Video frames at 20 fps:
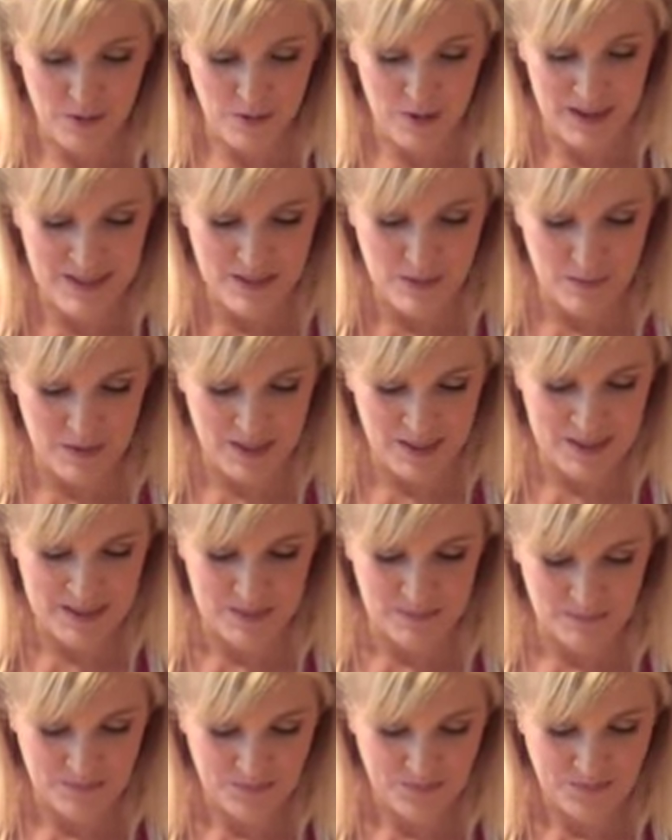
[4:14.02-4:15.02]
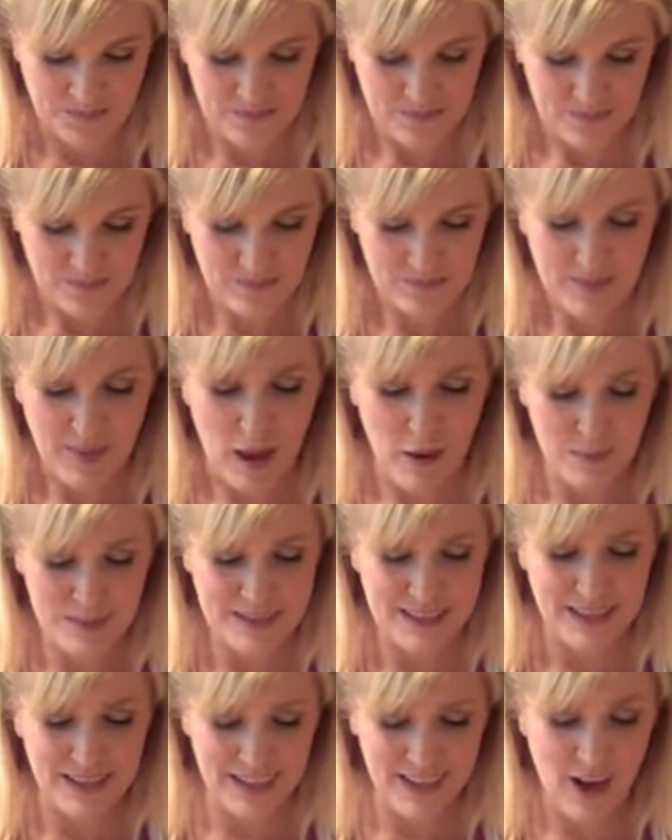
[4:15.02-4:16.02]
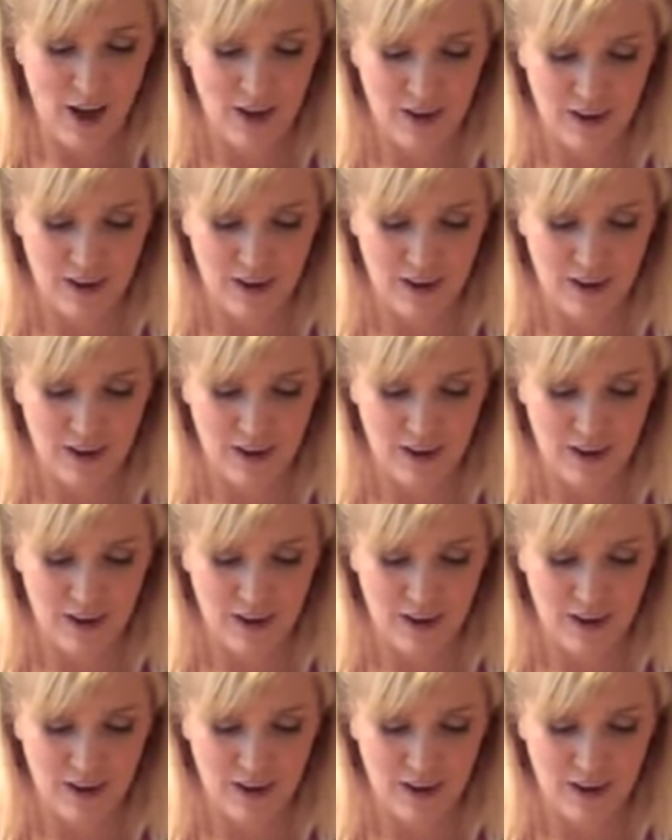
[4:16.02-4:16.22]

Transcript: out recipes, I was getting